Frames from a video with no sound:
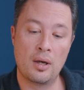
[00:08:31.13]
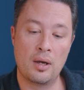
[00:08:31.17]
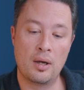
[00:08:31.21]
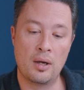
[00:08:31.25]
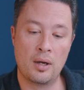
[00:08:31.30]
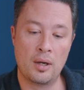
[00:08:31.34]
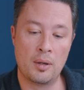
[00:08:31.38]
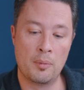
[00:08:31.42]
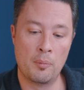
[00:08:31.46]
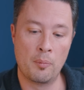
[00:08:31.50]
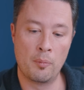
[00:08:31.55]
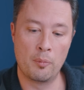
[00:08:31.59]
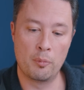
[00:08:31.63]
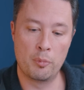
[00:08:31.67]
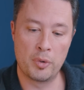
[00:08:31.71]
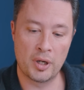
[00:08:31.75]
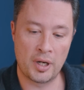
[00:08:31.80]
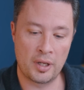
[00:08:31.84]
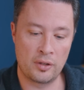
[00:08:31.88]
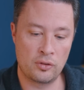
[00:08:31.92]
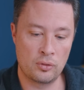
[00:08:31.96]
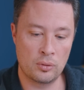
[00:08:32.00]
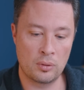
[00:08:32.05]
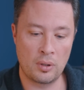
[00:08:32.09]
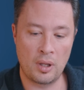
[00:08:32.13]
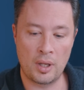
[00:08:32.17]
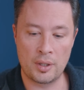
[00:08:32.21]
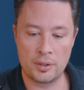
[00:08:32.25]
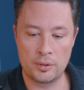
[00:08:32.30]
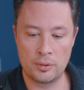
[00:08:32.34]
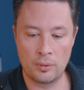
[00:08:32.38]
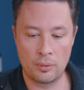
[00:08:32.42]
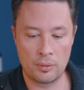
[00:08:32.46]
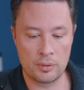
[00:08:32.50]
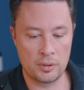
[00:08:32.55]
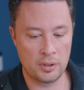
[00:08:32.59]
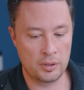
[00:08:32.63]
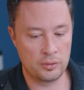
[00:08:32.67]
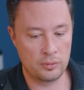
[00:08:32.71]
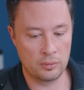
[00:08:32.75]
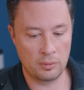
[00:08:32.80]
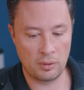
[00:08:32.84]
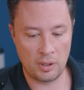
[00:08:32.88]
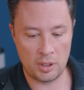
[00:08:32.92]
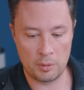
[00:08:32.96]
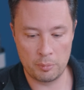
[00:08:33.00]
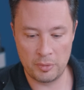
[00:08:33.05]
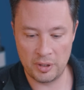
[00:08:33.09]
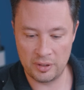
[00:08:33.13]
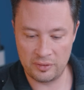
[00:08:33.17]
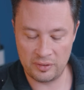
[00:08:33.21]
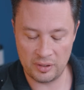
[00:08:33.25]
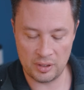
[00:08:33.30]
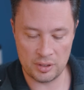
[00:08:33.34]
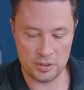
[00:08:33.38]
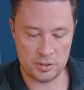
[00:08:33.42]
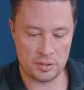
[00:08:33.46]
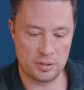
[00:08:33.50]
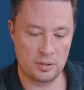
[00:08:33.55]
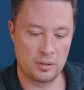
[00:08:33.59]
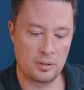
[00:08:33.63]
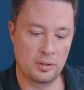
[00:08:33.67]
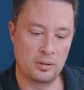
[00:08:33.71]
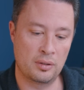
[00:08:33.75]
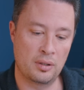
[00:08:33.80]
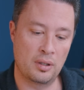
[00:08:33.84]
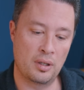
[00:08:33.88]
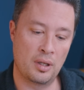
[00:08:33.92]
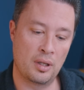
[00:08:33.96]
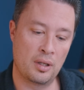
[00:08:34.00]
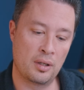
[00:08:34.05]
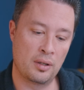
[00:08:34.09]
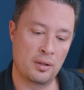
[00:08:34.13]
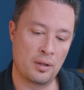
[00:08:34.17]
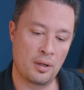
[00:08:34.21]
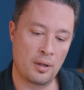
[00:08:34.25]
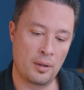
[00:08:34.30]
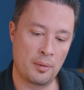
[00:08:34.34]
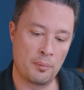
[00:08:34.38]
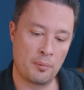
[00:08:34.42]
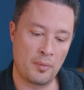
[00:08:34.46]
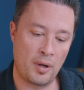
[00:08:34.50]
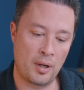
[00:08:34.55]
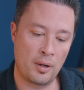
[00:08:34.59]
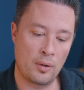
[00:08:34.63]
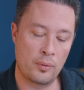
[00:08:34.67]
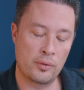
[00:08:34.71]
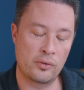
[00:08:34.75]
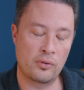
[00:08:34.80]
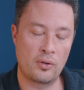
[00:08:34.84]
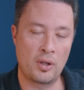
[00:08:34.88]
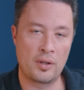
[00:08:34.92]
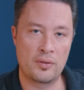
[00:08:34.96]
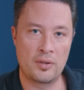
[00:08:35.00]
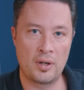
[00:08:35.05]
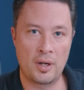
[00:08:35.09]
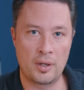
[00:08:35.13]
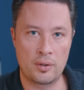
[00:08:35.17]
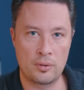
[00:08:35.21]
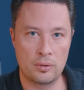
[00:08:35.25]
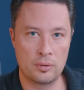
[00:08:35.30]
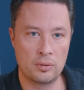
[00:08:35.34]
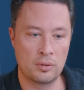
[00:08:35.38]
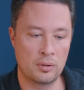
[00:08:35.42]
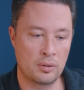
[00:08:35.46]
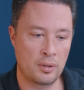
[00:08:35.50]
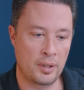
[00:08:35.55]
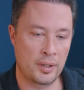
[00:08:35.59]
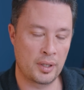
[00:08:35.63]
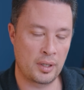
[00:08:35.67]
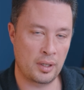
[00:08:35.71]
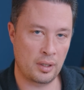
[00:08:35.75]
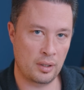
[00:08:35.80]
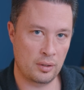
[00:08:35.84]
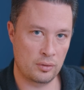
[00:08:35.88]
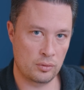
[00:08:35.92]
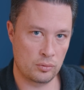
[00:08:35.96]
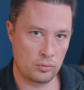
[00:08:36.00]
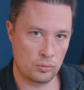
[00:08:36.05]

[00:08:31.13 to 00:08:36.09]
But I do a lot of yoga, I do a lot of meditation, and I always thought that I couldn't like